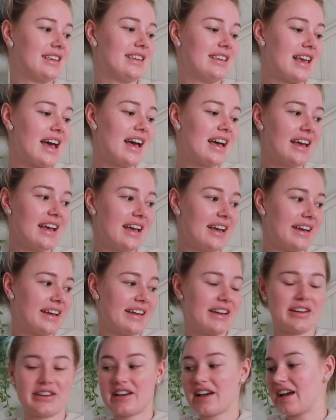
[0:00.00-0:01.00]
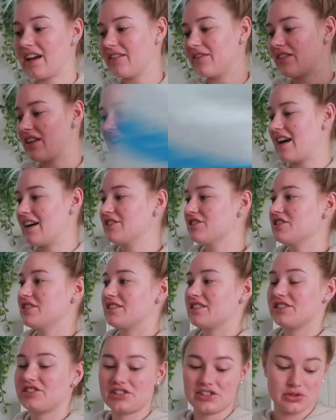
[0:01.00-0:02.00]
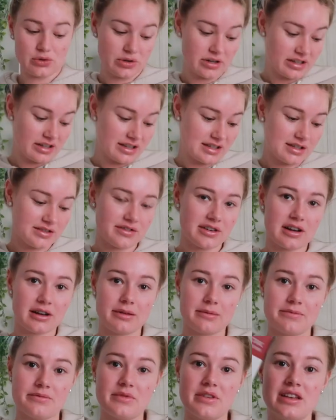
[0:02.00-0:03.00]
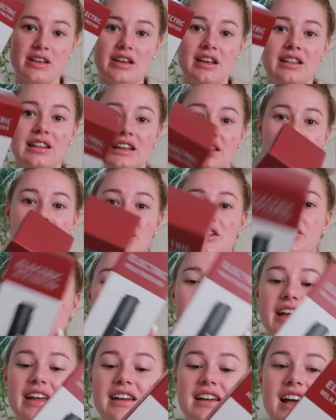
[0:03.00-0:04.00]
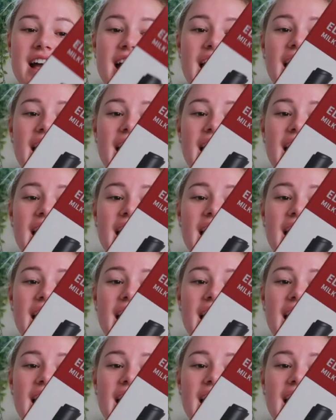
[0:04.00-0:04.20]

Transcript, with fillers: Yay! Okay, I actually did just order this from like the other day.